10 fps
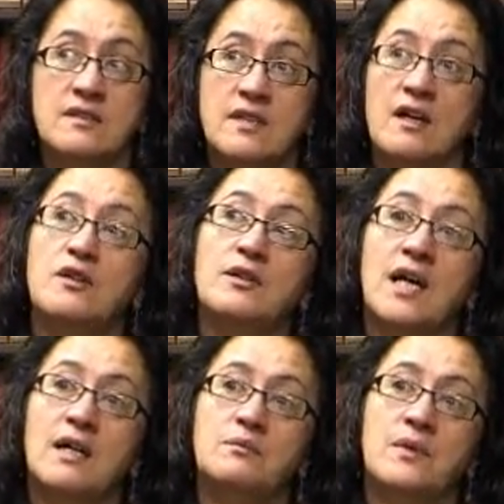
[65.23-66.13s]
So
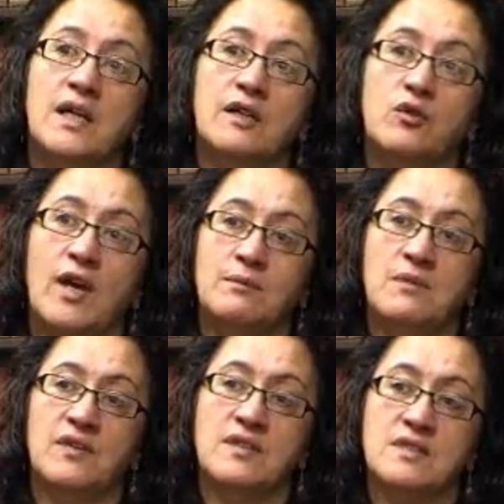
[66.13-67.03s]
my
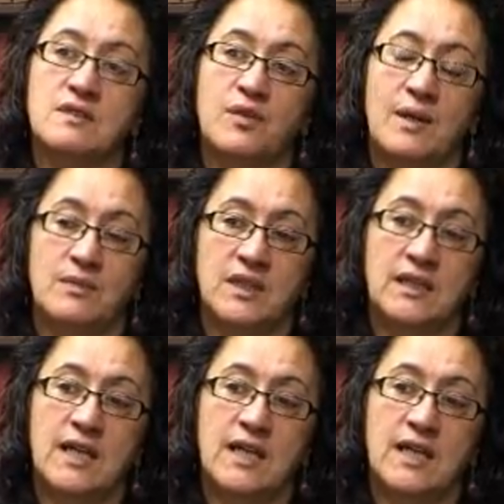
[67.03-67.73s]
grandmother's family,